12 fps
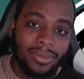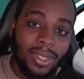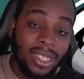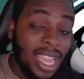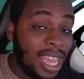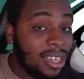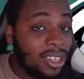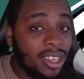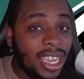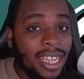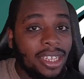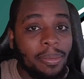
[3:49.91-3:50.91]
Got to look
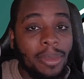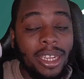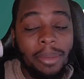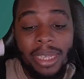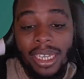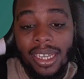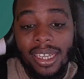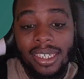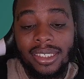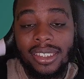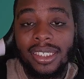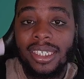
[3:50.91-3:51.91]
at the money,
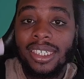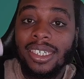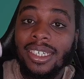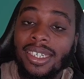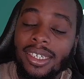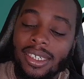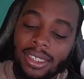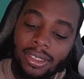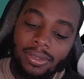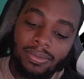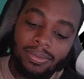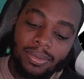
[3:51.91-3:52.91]
because
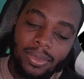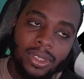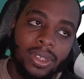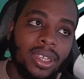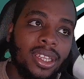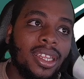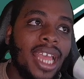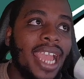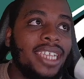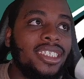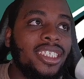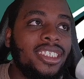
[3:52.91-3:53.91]
the
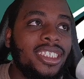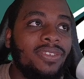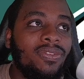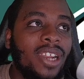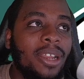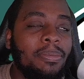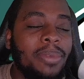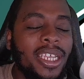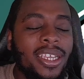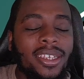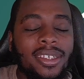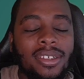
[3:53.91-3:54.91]
last year 10th overall pick